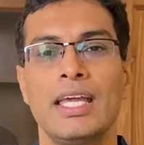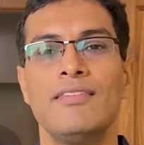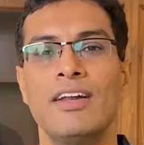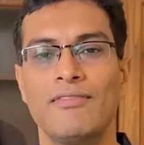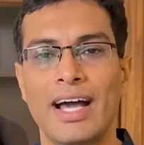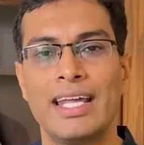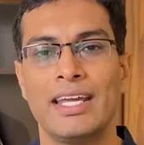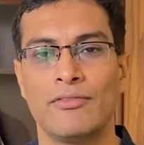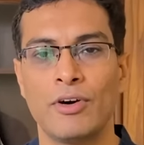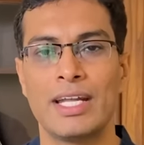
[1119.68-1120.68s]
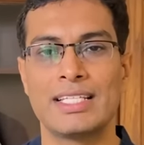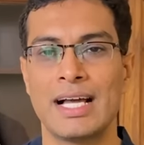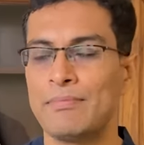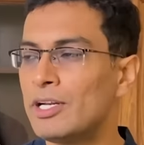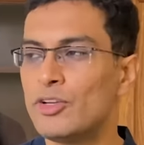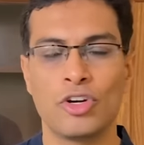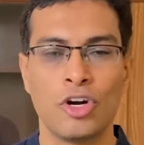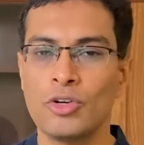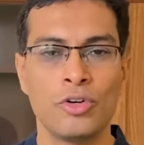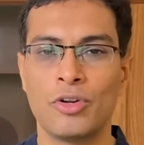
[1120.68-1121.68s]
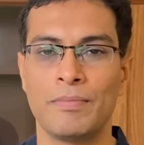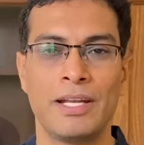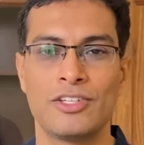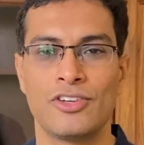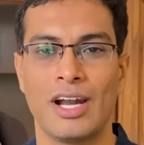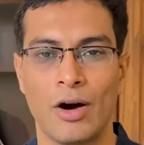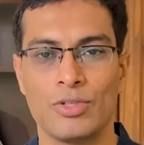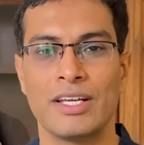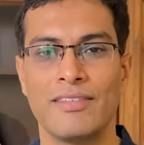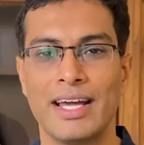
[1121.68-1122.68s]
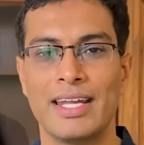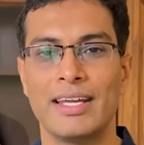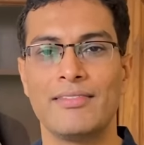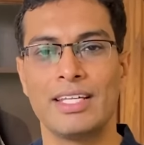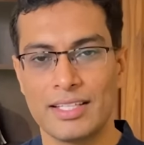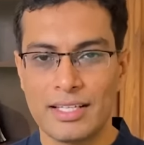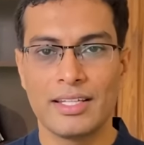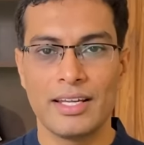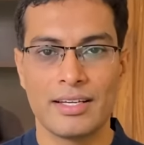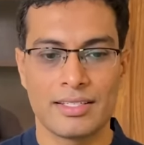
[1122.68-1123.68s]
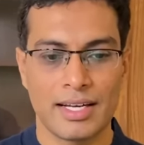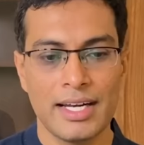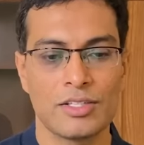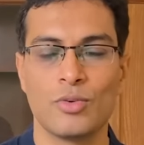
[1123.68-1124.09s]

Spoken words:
Even wiring, for example, you're not going to replace your housing wiring every three years, right?